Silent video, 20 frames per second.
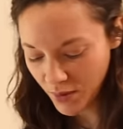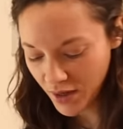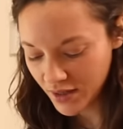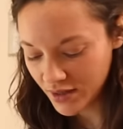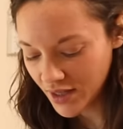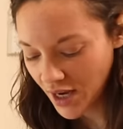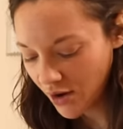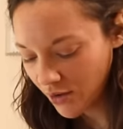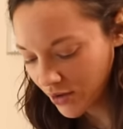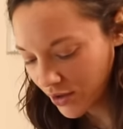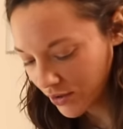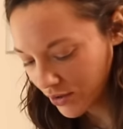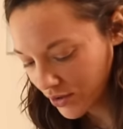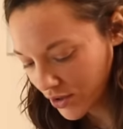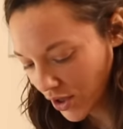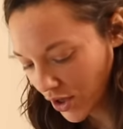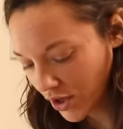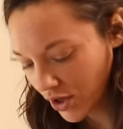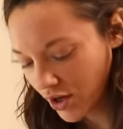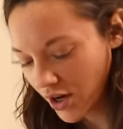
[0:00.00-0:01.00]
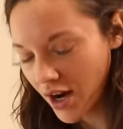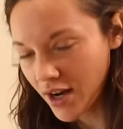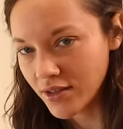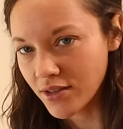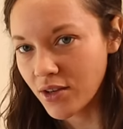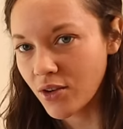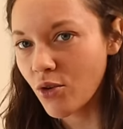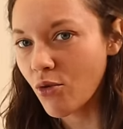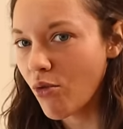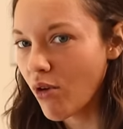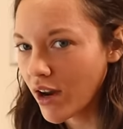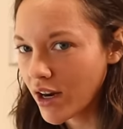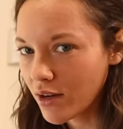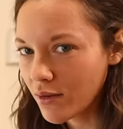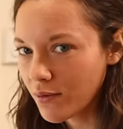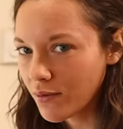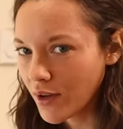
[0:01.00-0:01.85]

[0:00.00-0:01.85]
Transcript: My sourdough starter hasn't quite